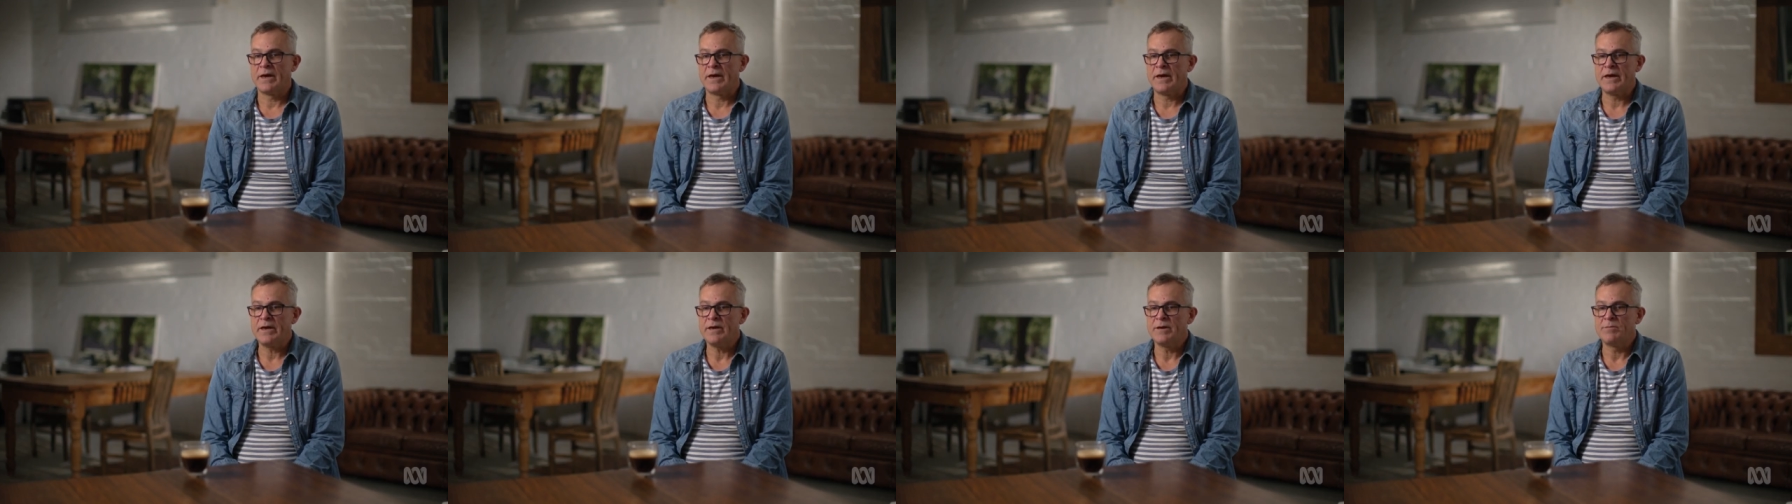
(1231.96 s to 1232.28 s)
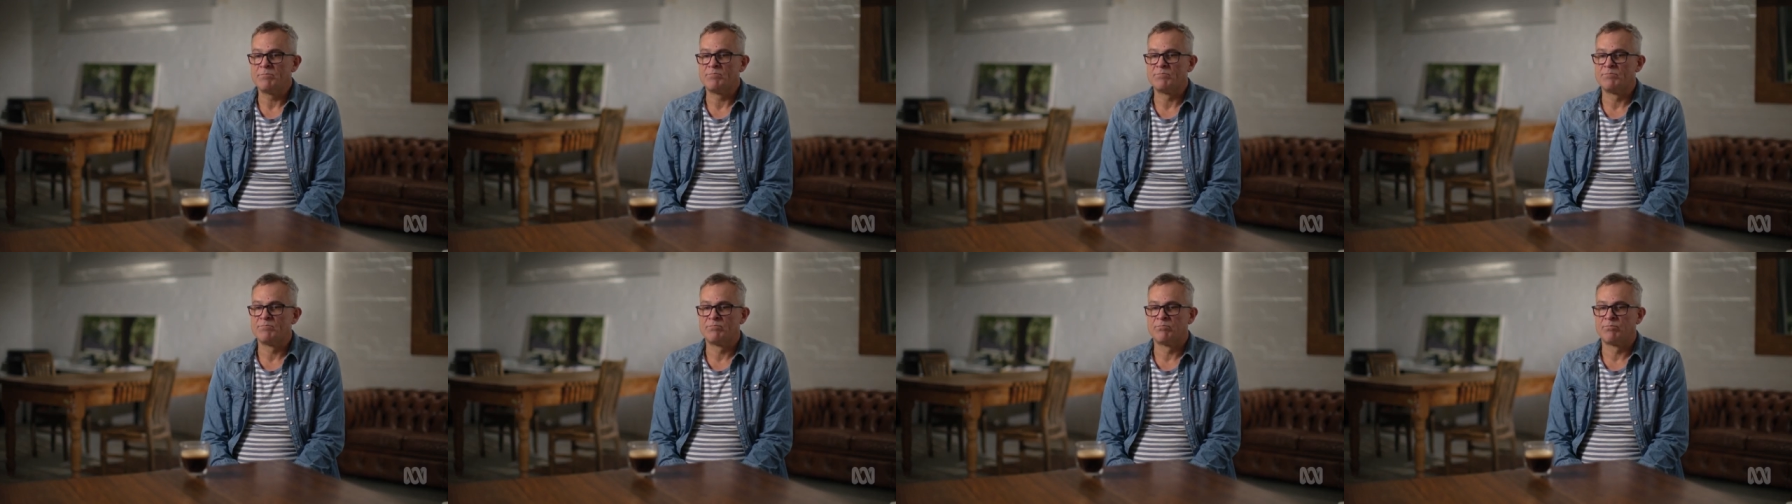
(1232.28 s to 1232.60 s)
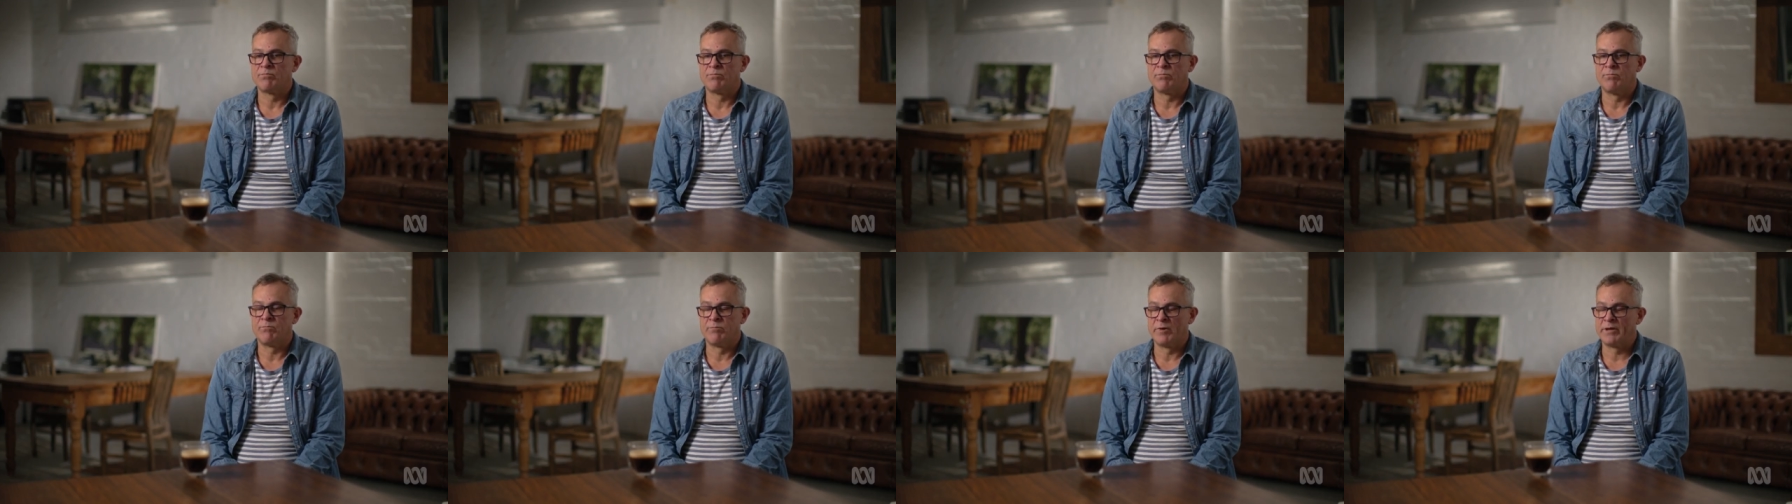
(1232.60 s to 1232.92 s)
He
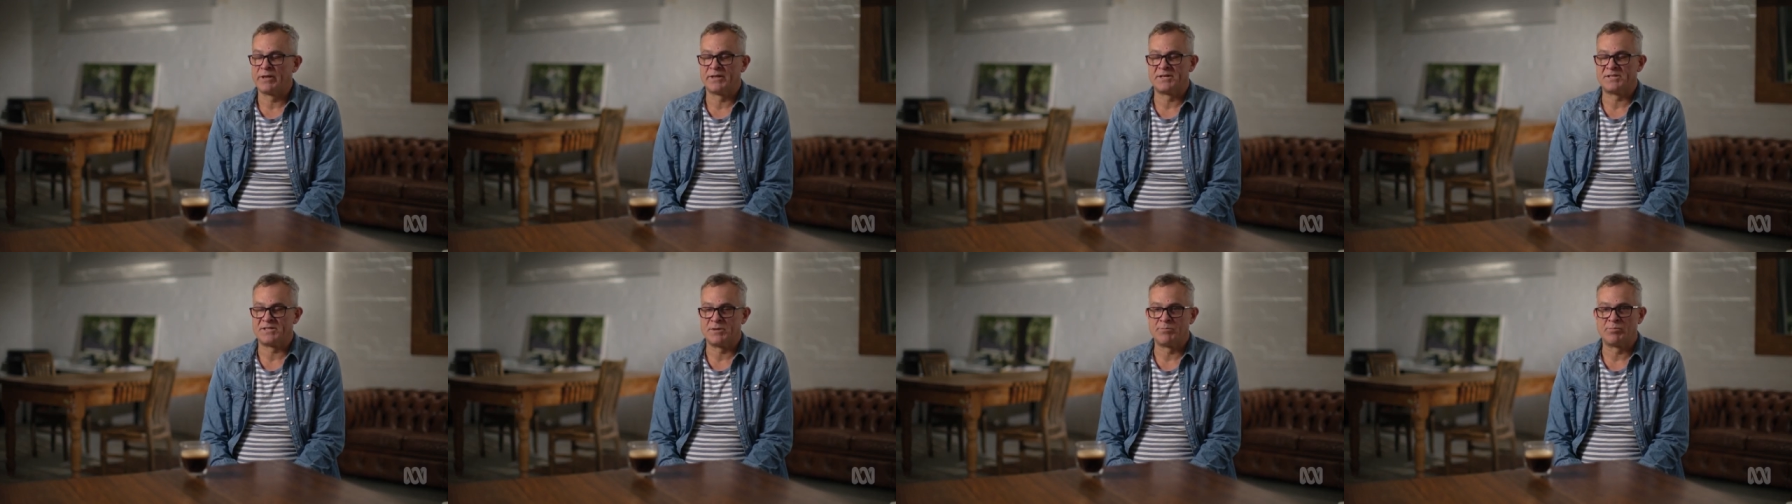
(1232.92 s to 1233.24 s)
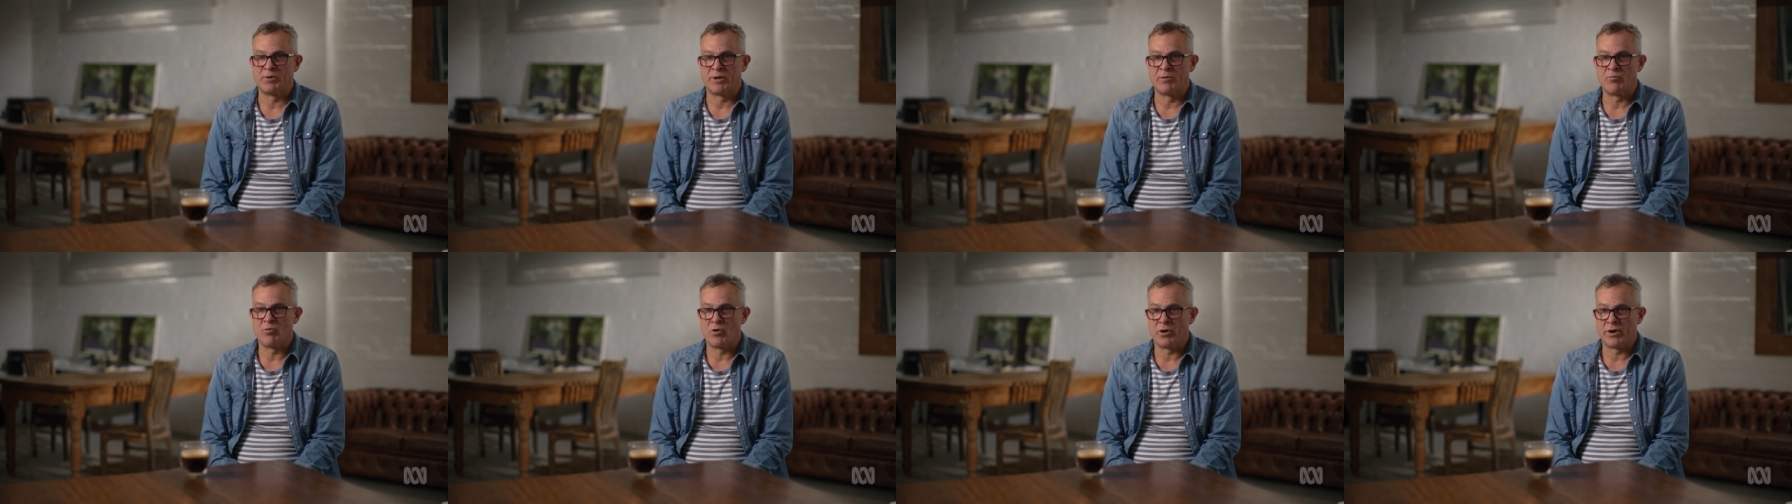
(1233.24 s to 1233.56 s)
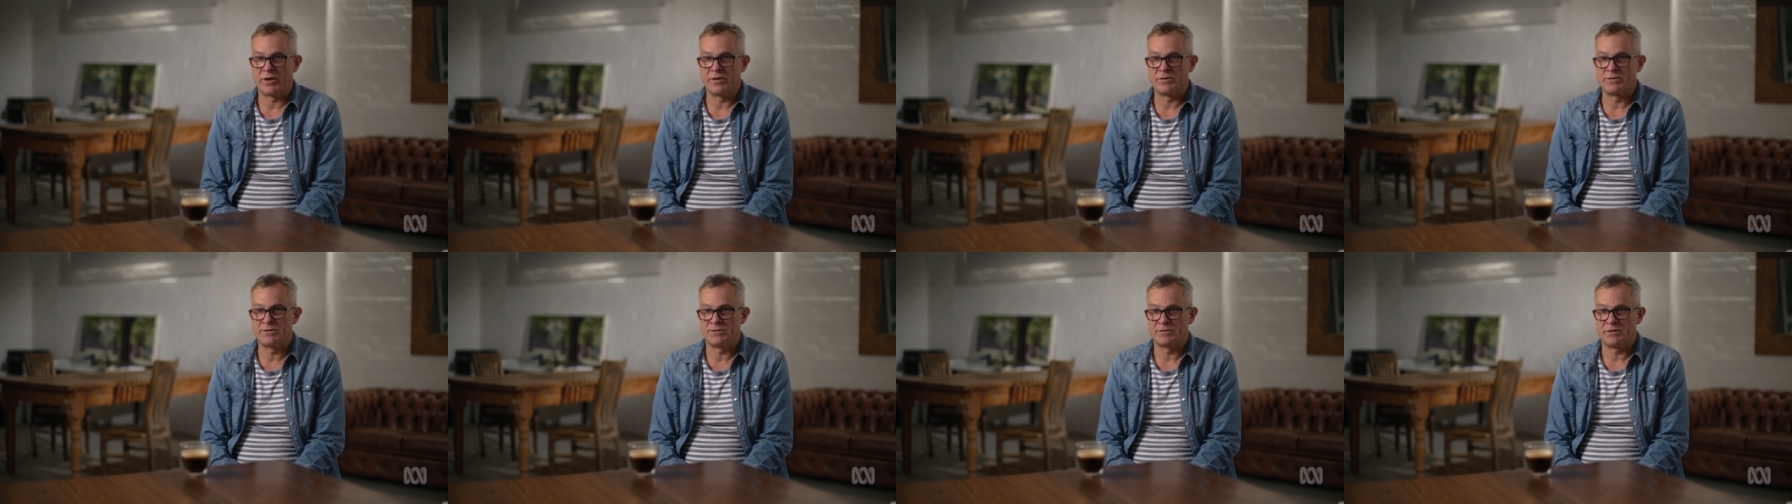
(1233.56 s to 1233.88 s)
really simply
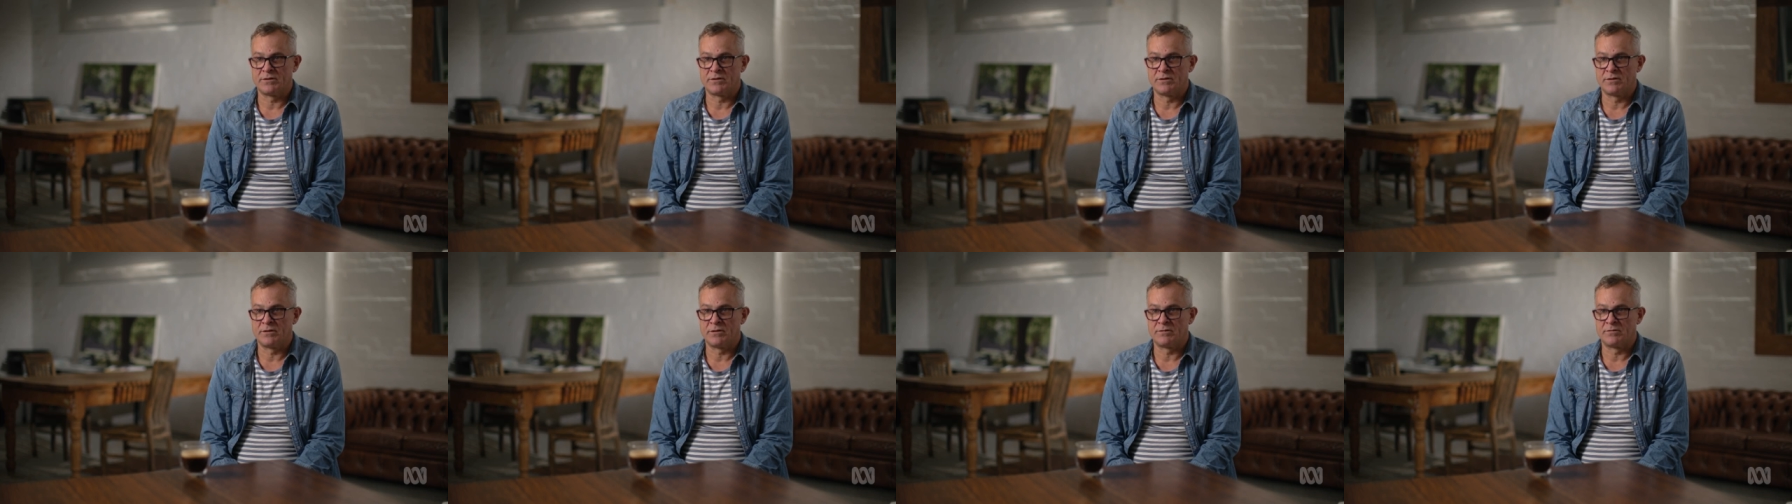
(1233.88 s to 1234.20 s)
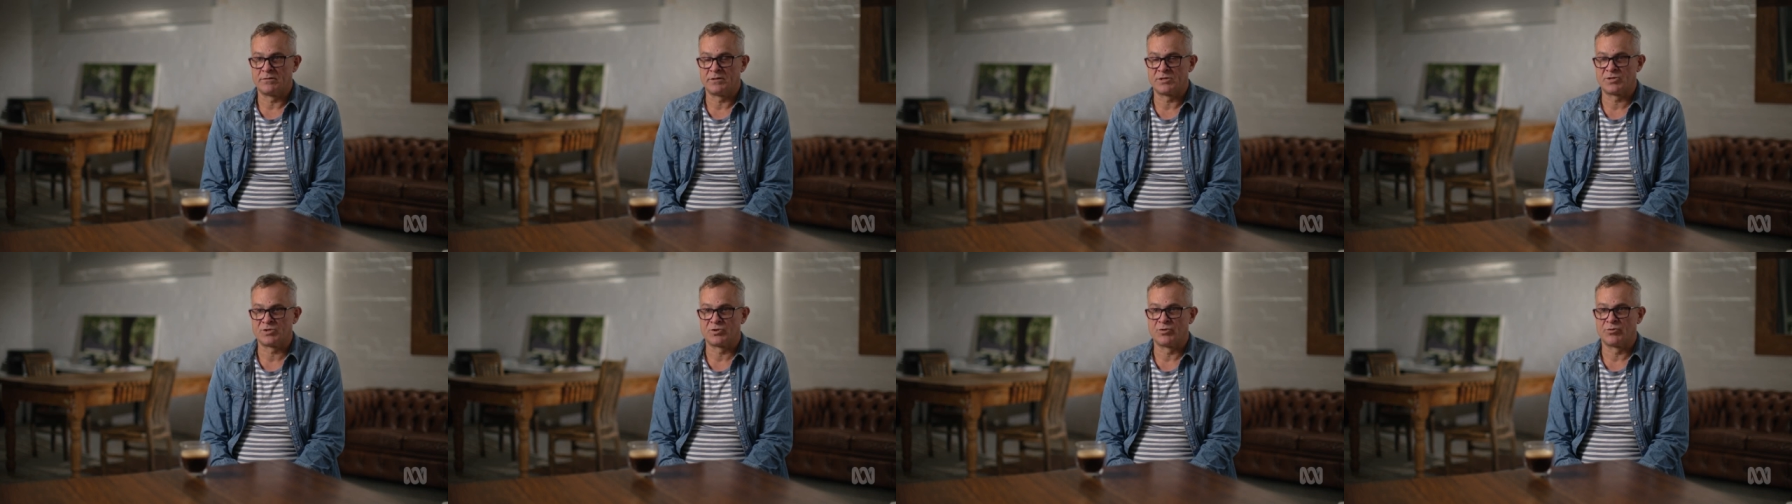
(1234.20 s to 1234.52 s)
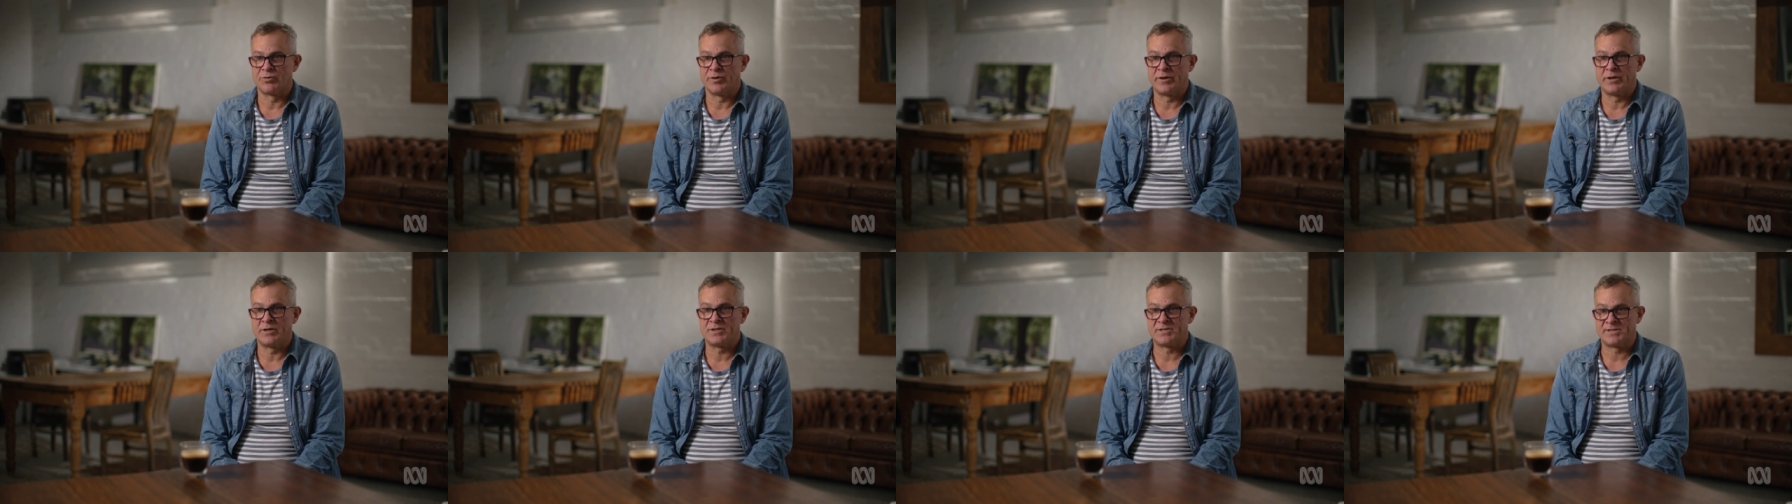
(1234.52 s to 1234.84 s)
wanted the
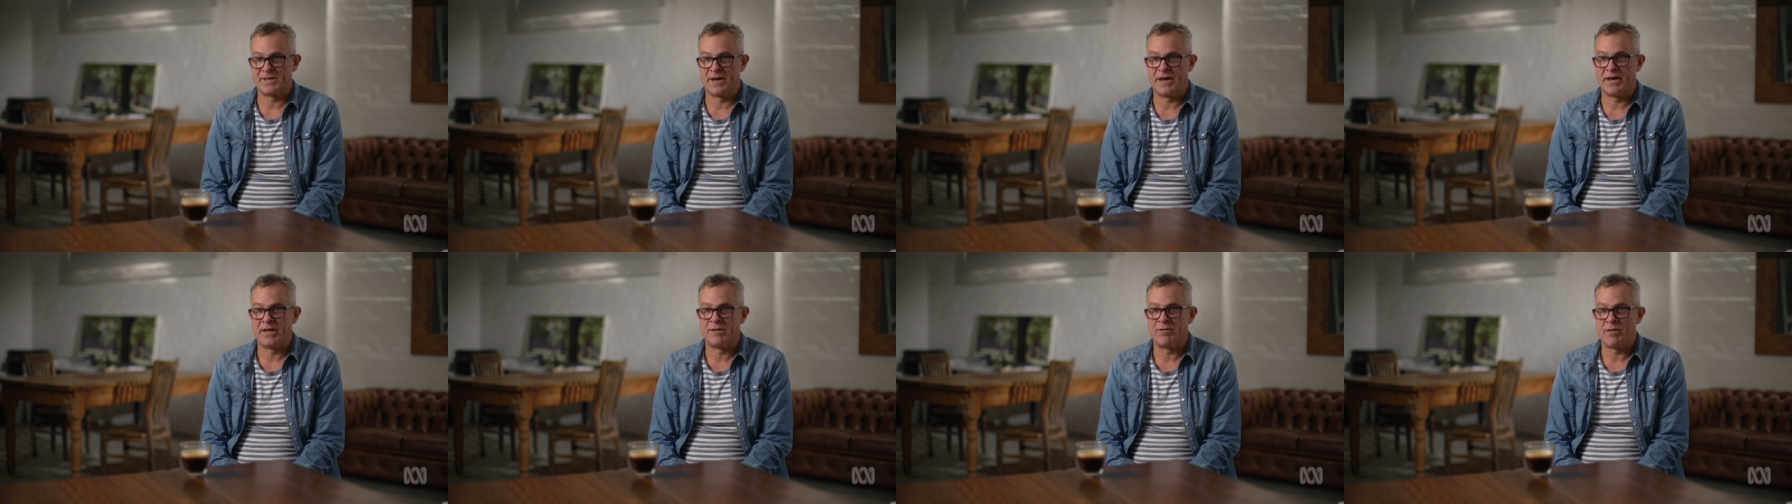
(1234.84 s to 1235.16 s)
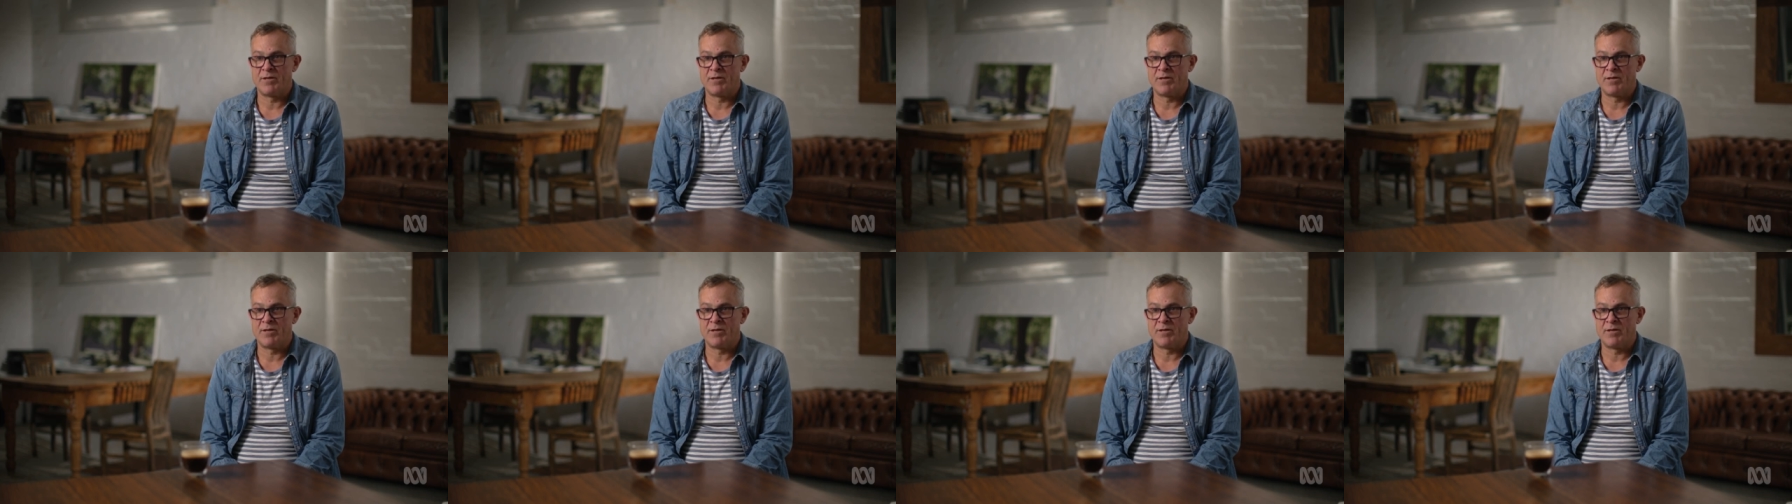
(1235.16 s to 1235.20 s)
story to say